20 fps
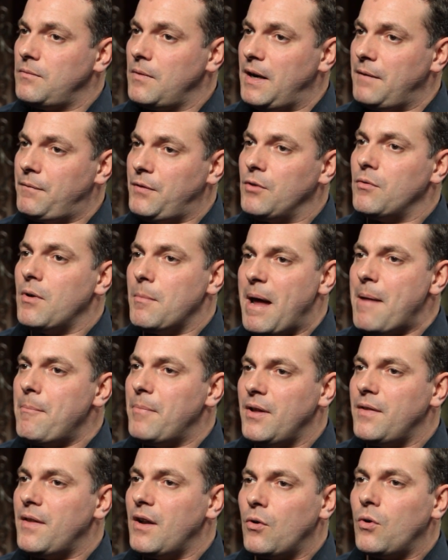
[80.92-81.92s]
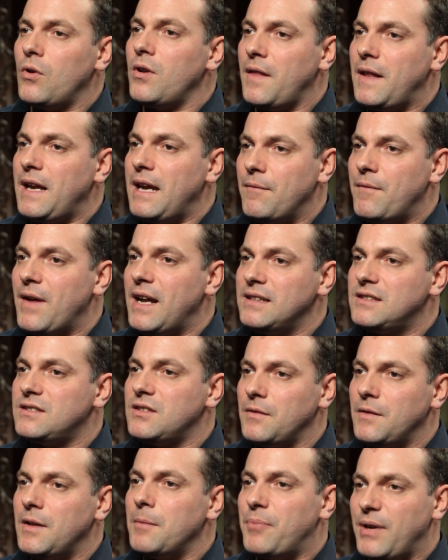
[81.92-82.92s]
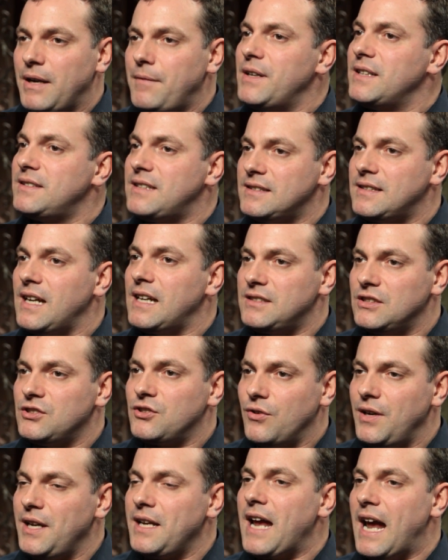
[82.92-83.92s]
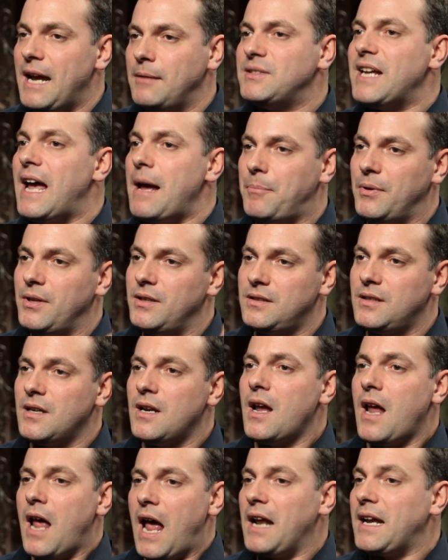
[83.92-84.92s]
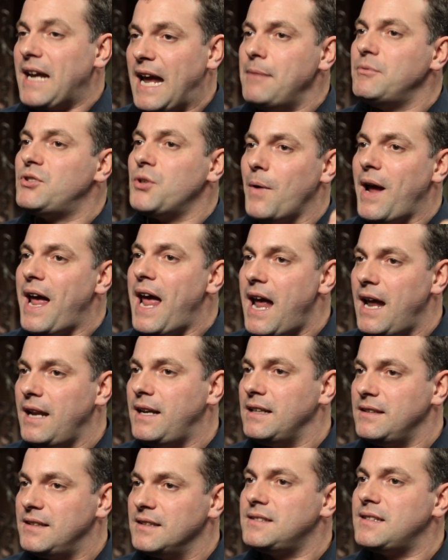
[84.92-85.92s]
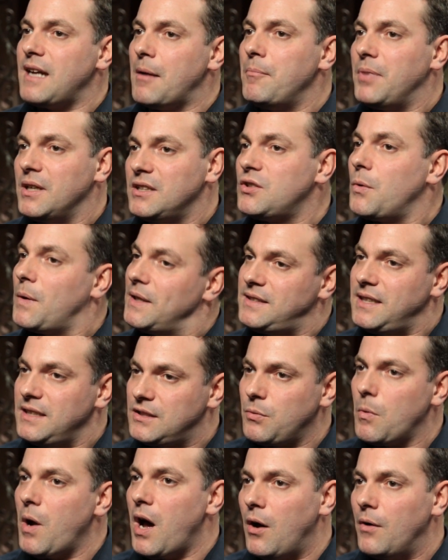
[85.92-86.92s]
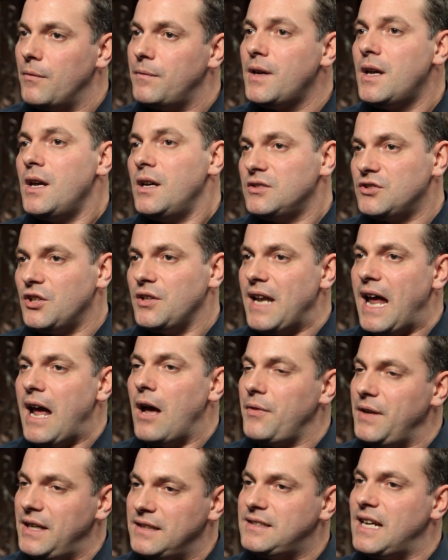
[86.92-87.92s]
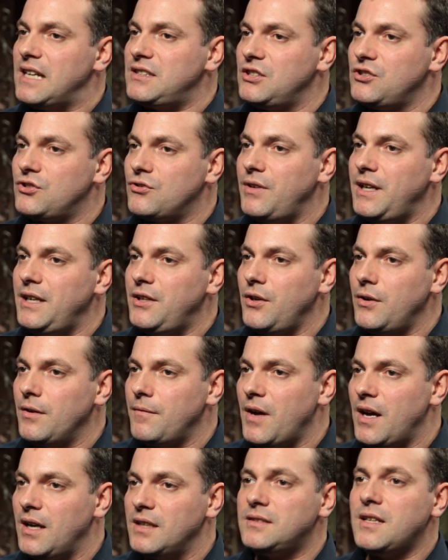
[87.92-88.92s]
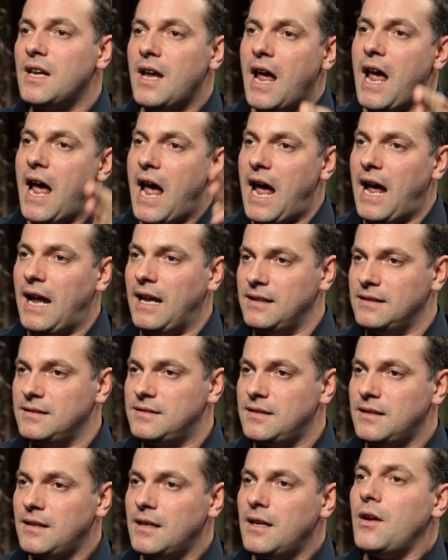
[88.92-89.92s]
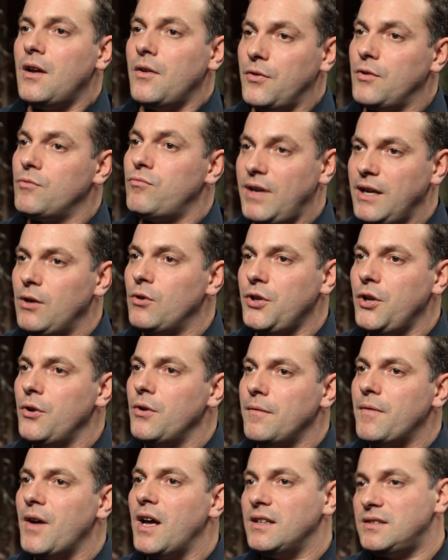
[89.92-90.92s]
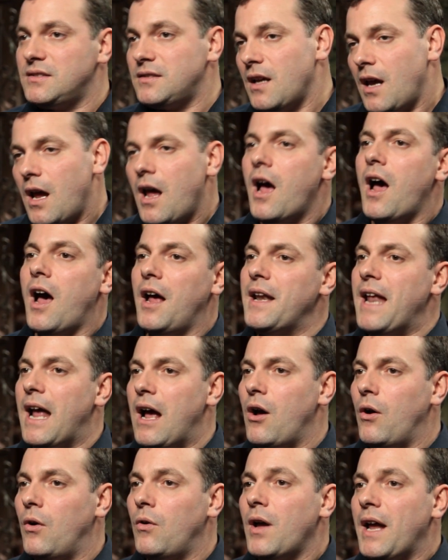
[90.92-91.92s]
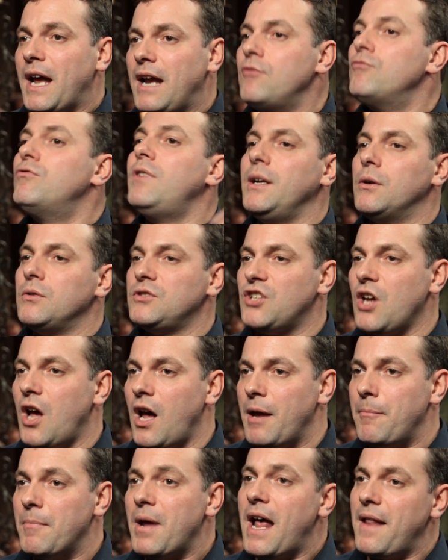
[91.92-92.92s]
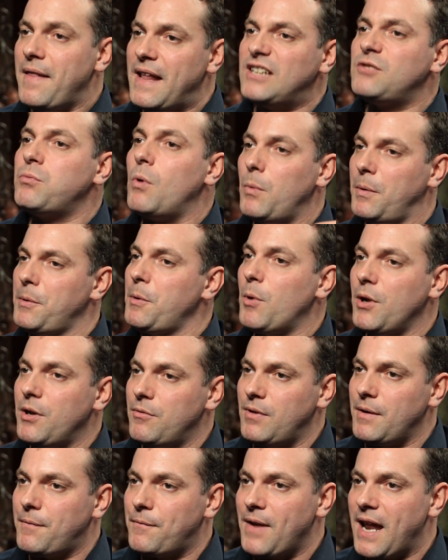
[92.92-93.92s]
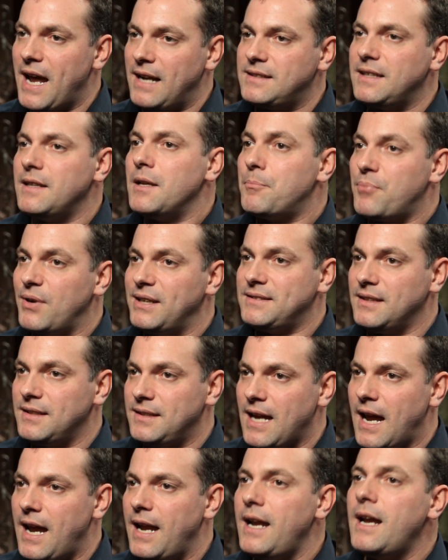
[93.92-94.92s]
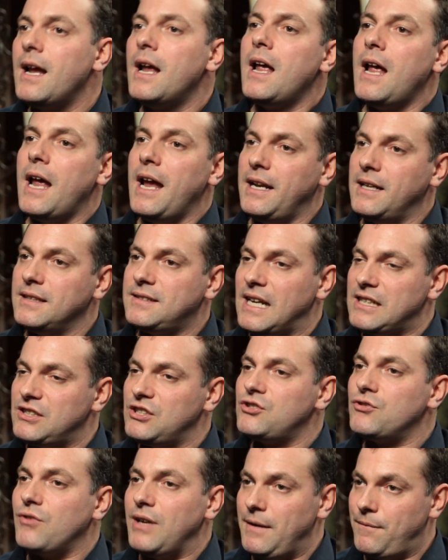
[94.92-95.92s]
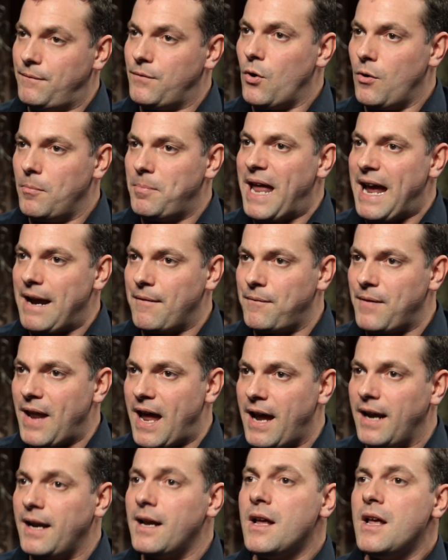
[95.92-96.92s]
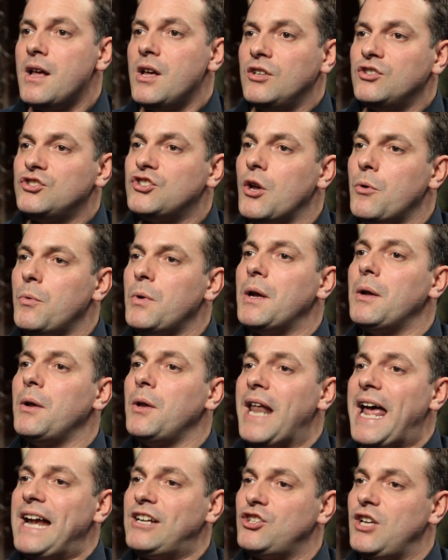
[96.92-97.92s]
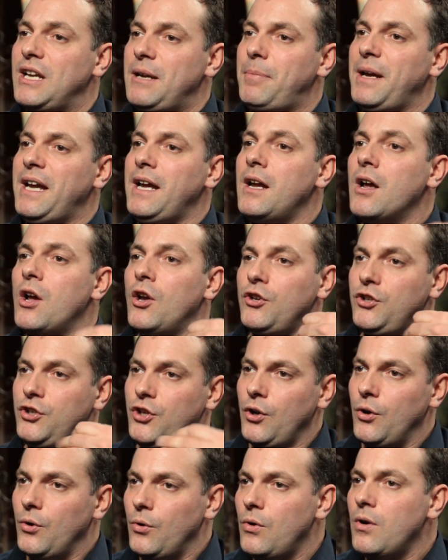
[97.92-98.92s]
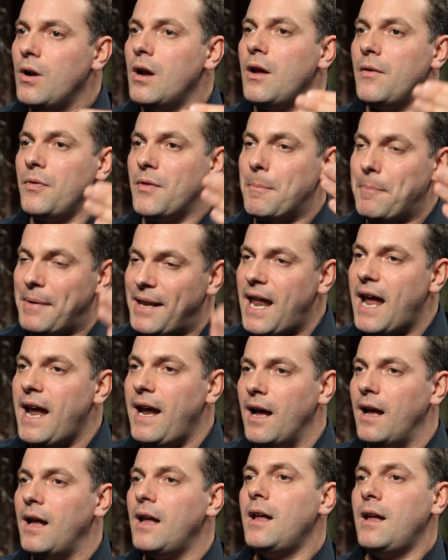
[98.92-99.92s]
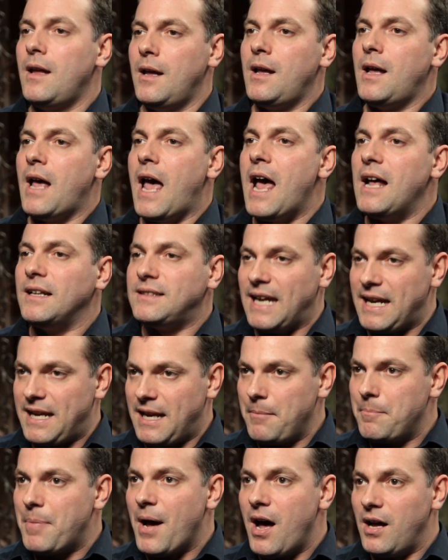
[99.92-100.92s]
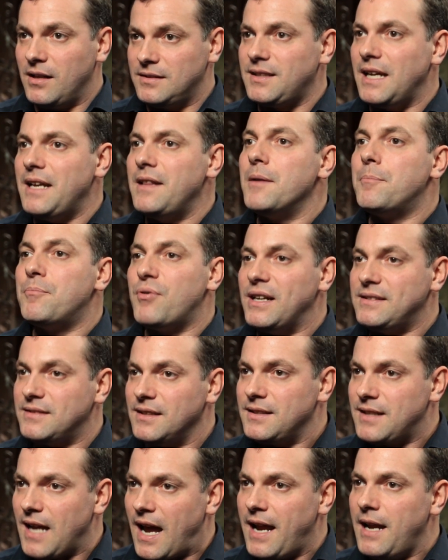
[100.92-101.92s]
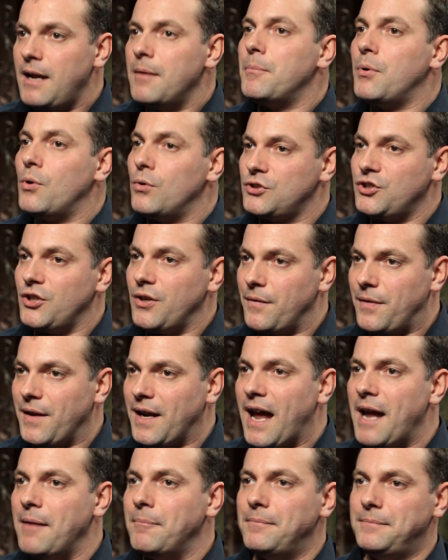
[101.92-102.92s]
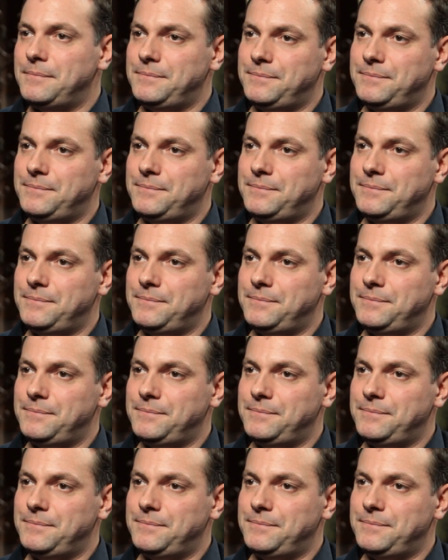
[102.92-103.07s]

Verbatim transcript: if you remember that all of the events in the previous Assassin's Creed games happened and came to a head in December 2012. So now the Assassin's Creed universe and the real universe are now in real time. And that's what we want to reflect in the present day in Assassin's Creed IV Black Flag. So it'll actually be you, the player, taking part in the present day portion of the game.